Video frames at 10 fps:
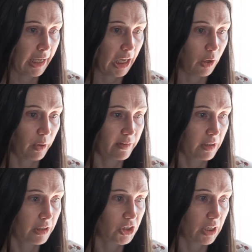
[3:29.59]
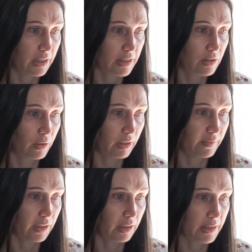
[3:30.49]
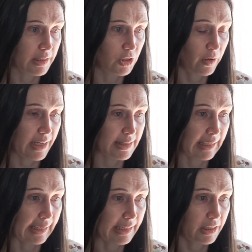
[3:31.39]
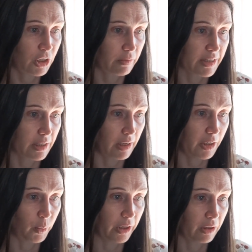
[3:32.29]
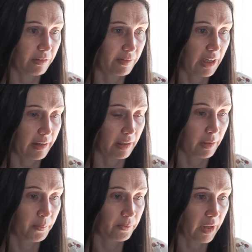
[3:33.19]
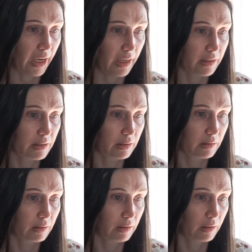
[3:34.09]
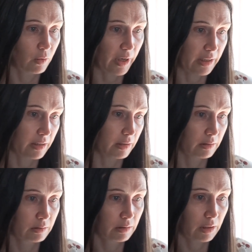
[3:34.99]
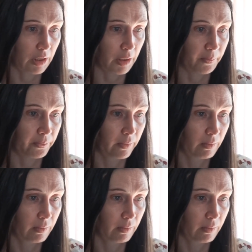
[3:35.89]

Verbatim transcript: However, she is not living at this address, electing to reside with her father at Granton, um,